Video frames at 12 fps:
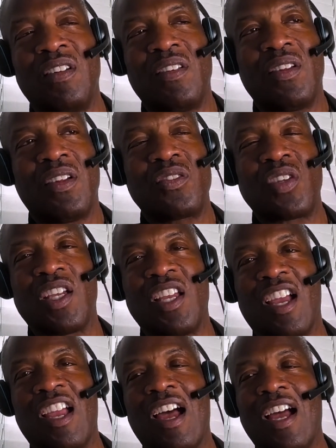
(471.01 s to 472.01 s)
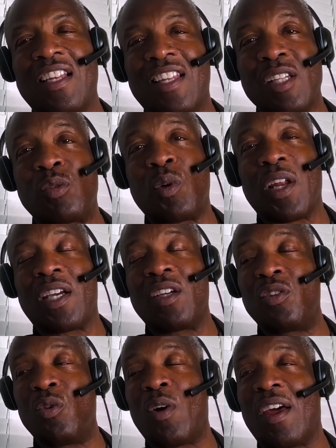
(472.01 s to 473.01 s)
It's like, yeah, that's what I can
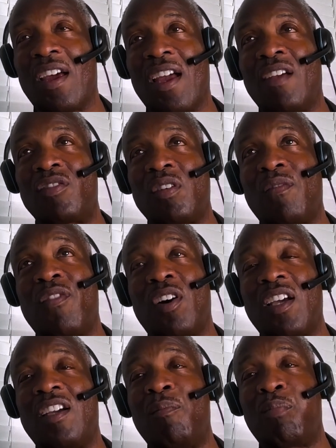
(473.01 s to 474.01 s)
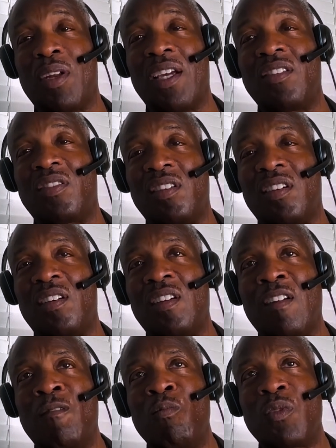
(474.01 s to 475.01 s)
do. And I have some fucking complaints here.
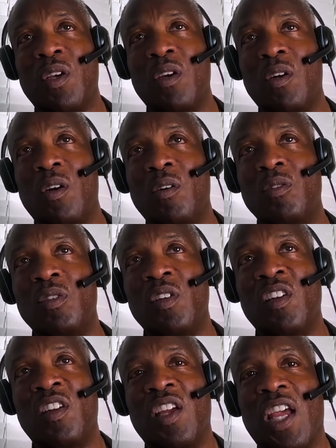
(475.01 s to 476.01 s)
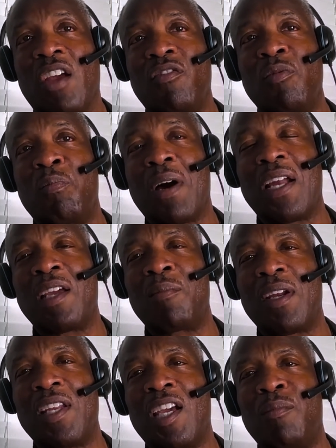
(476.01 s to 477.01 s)
Everybody in my
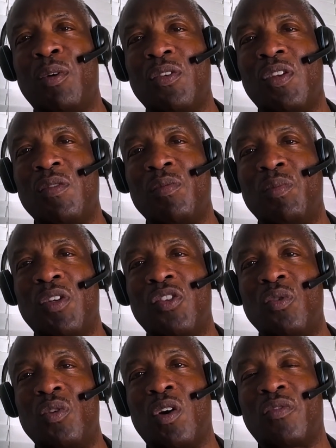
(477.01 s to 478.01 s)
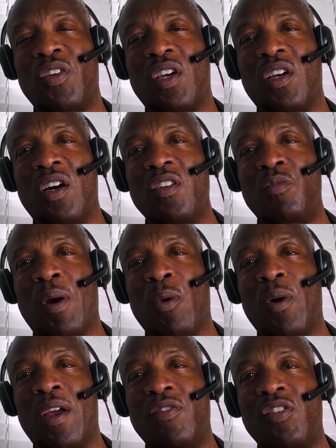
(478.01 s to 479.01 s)
neighborhood seems to be shooting off their guns by
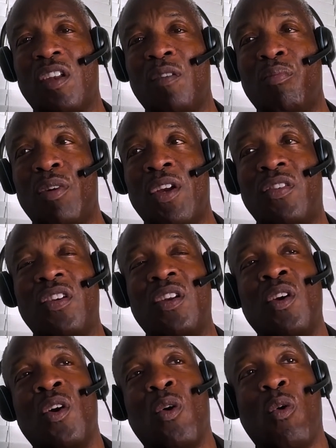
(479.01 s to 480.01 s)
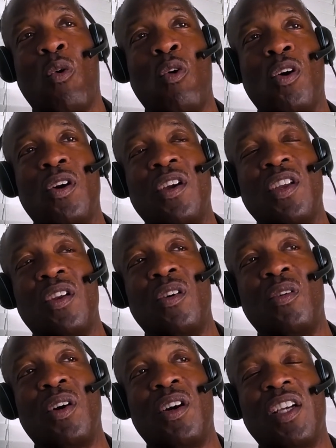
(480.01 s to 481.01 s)
way of celebration or,
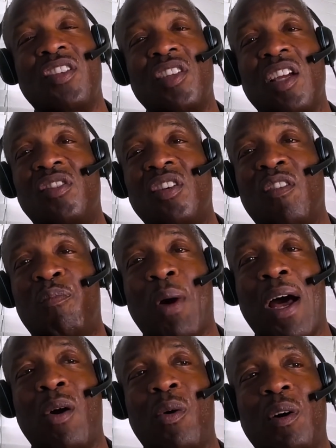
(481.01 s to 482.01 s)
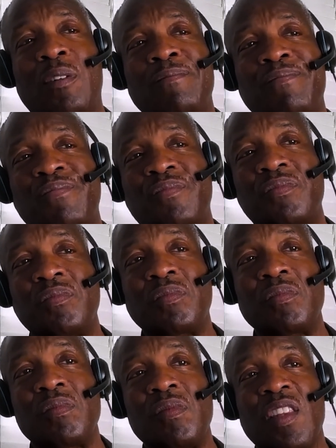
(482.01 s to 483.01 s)
extension of power.
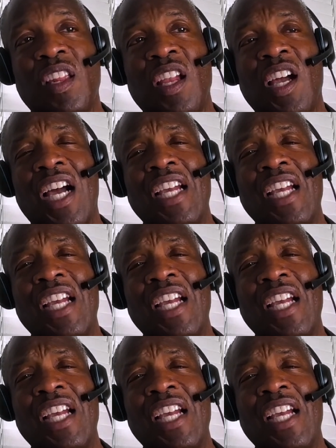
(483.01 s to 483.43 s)
I